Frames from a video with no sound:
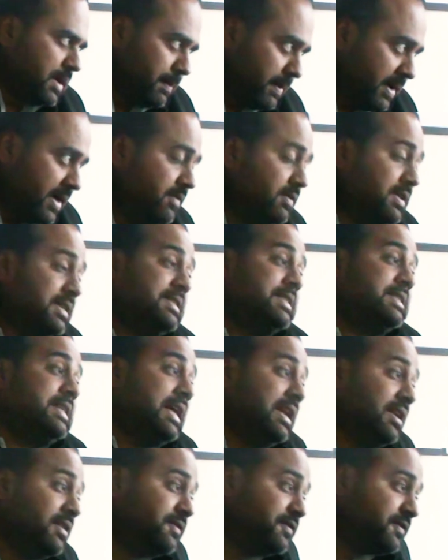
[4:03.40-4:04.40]
But if the
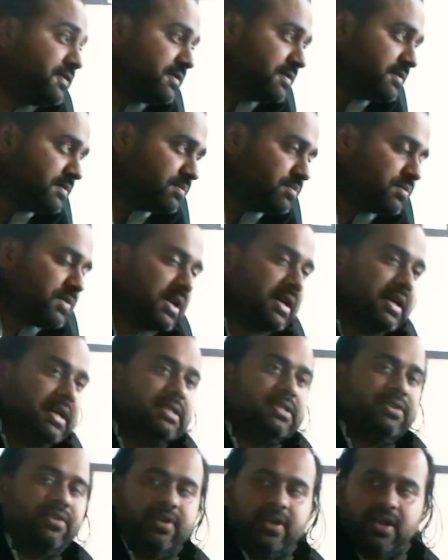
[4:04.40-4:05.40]
self
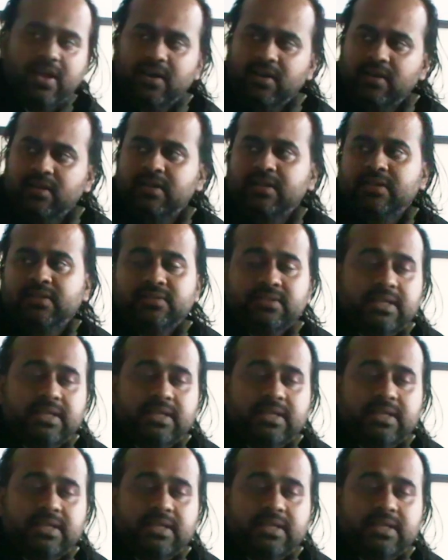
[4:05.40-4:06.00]
is real,